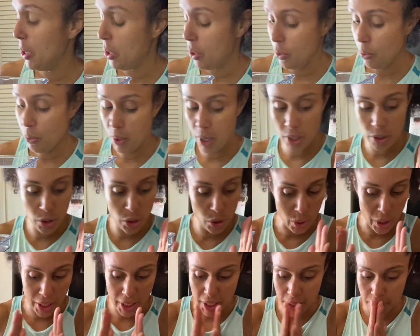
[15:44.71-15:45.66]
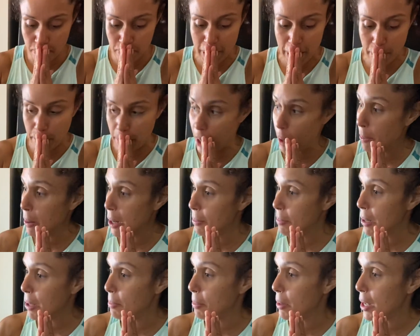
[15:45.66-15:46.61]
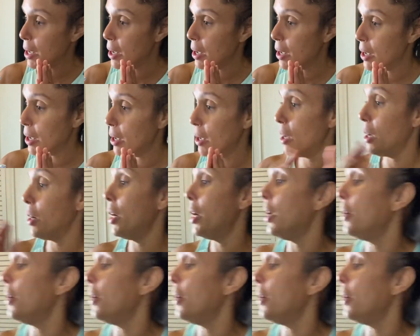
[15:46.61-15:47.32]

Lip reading: What else do I need? Blah blah blah blah blah. All right.